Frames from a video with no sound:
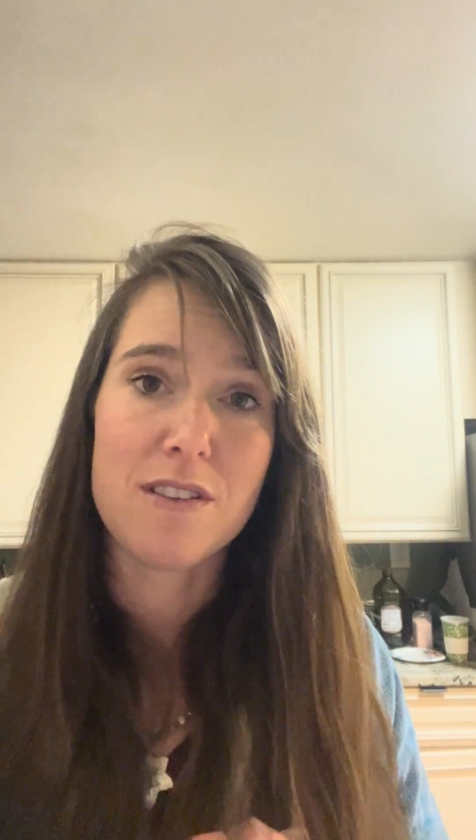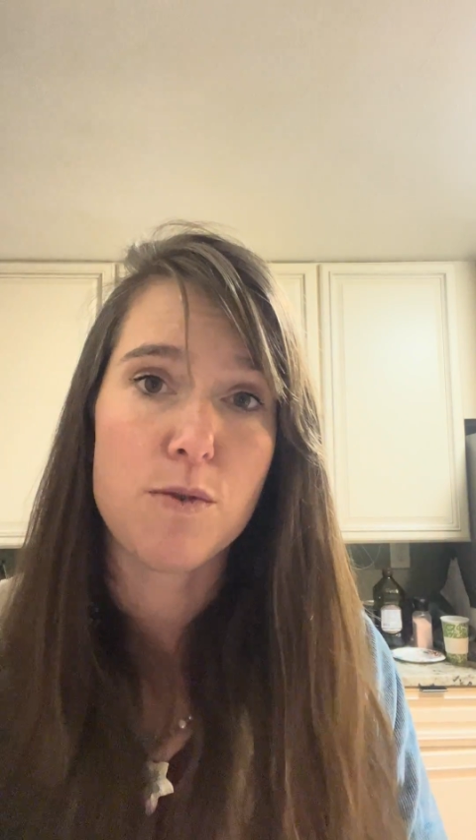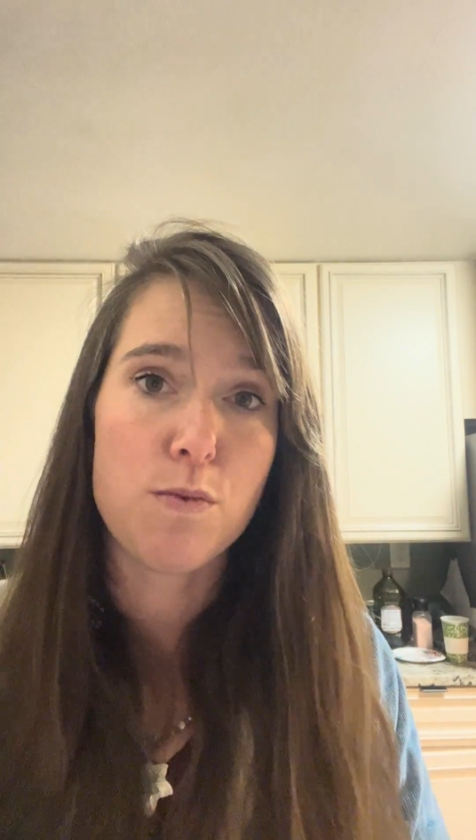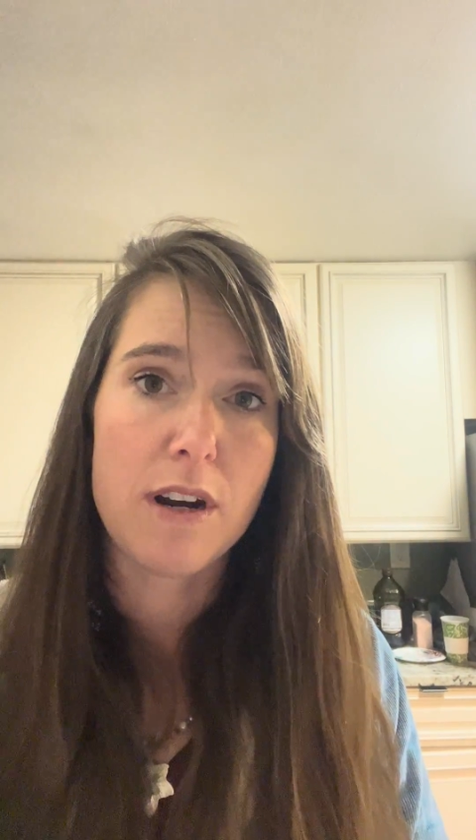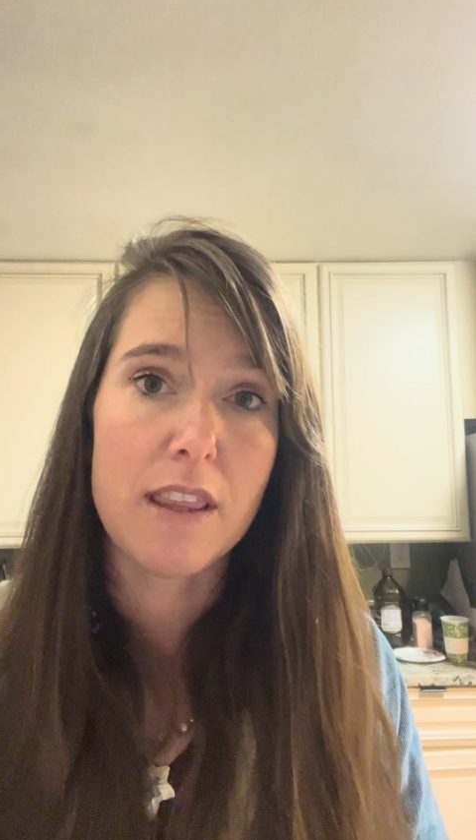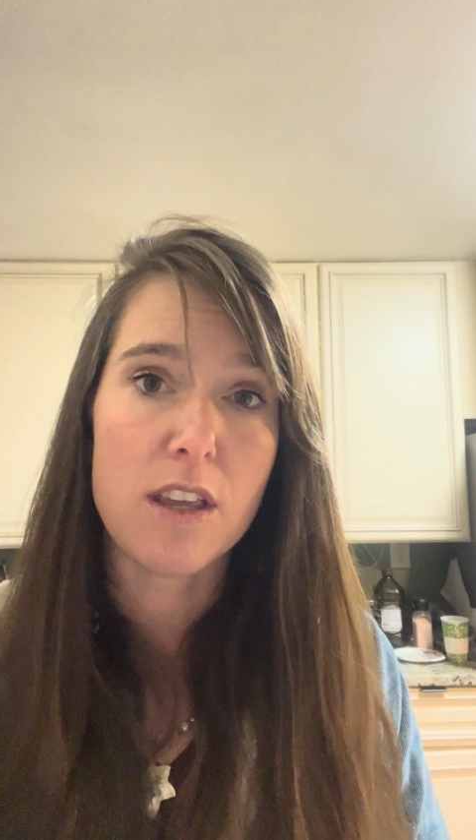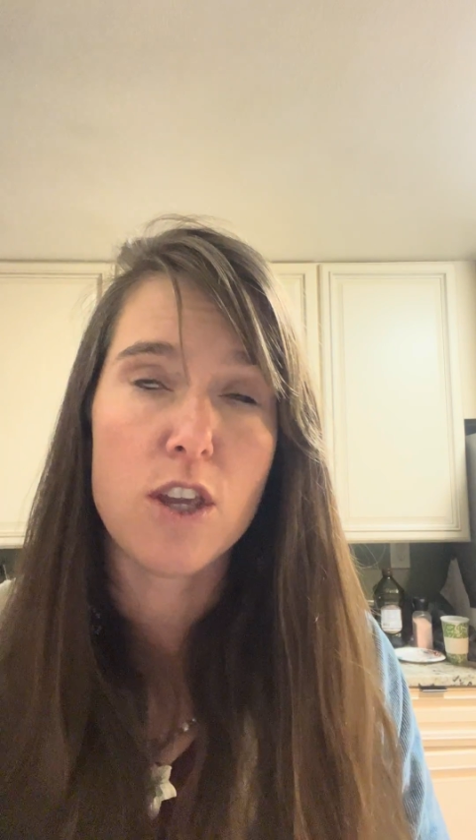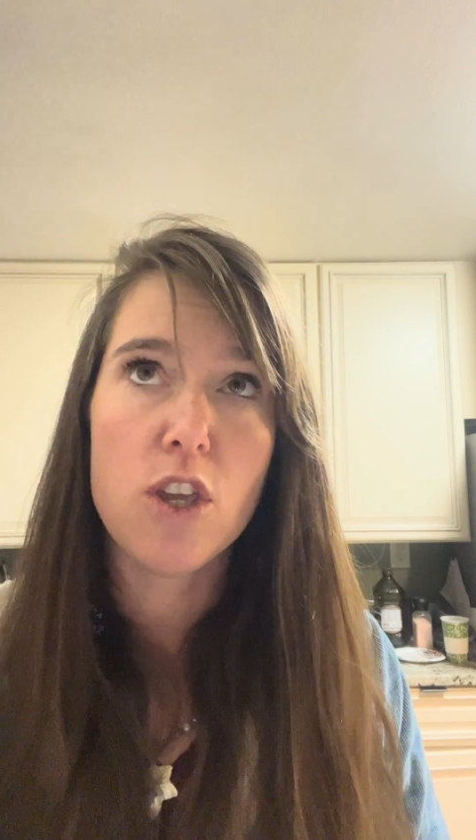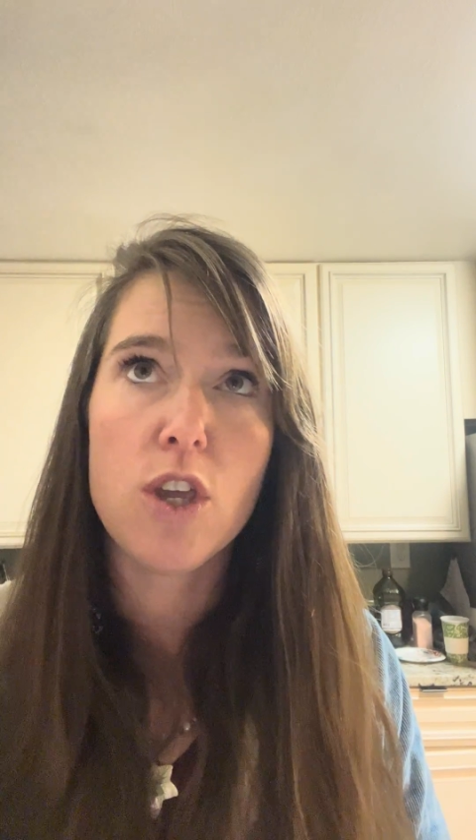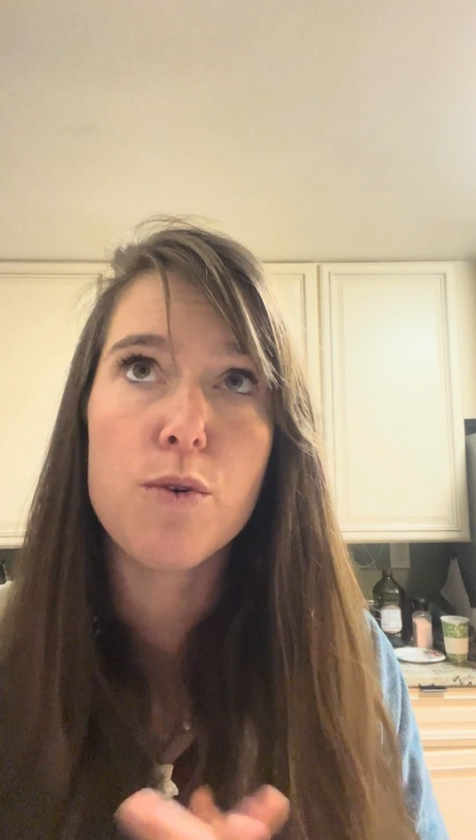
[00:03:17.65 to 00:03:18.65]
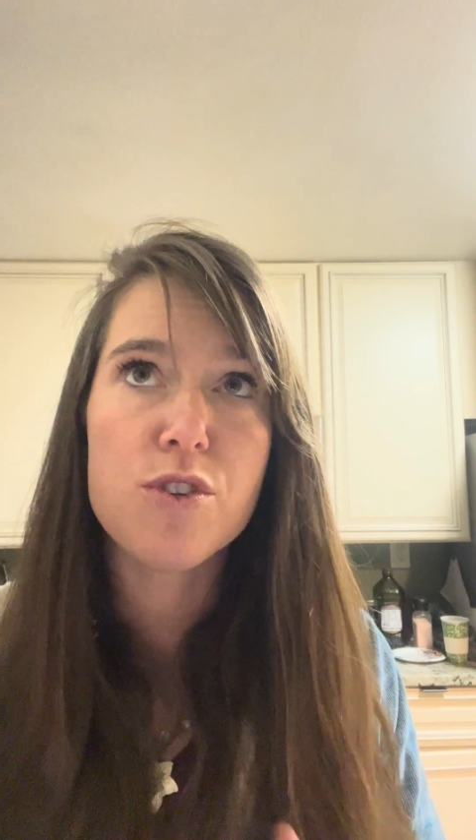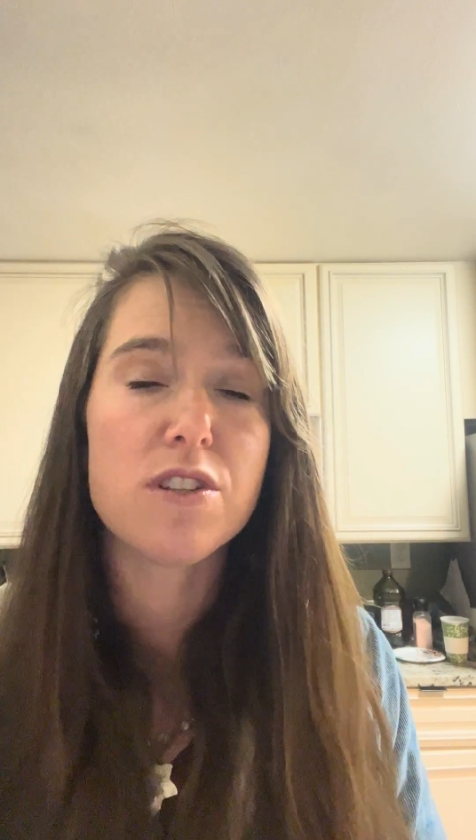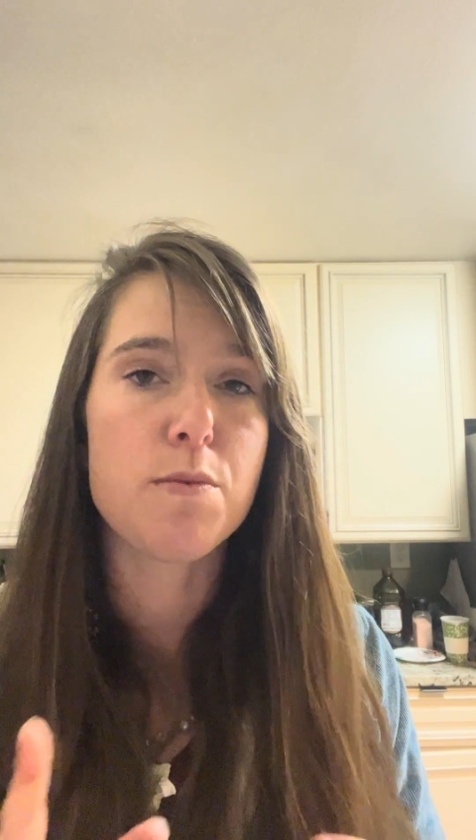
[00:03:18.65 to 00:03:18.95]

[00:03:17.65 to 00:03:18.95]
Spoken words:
So one of the hugest,